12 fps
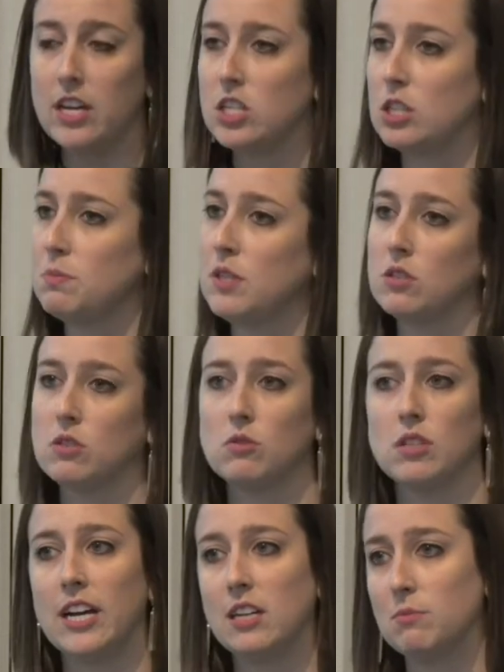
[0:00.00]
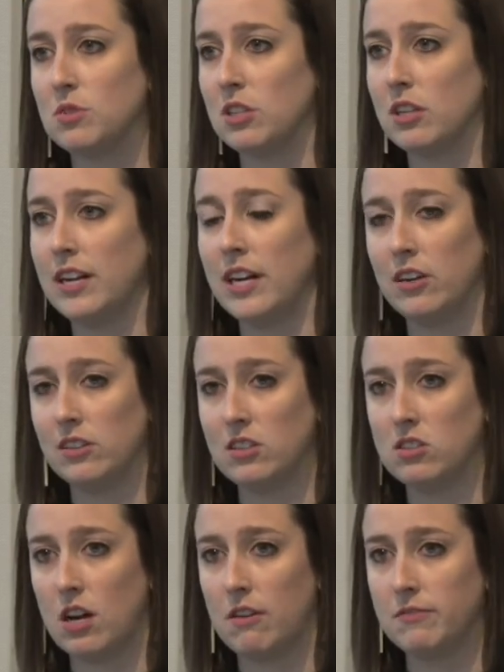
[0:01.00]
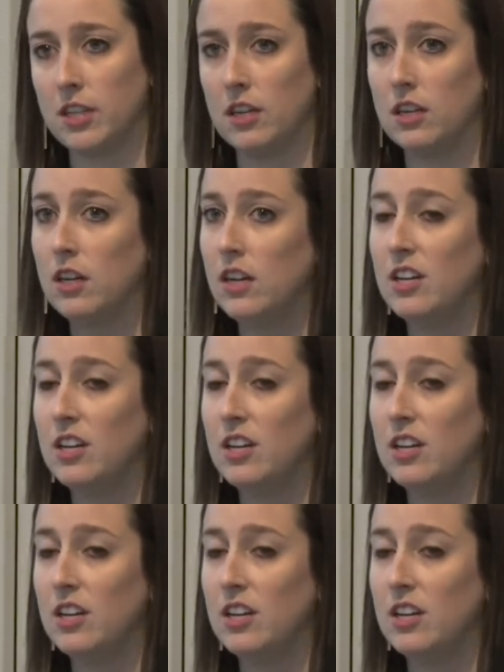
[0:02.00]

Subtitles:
just because those items are inherently softer.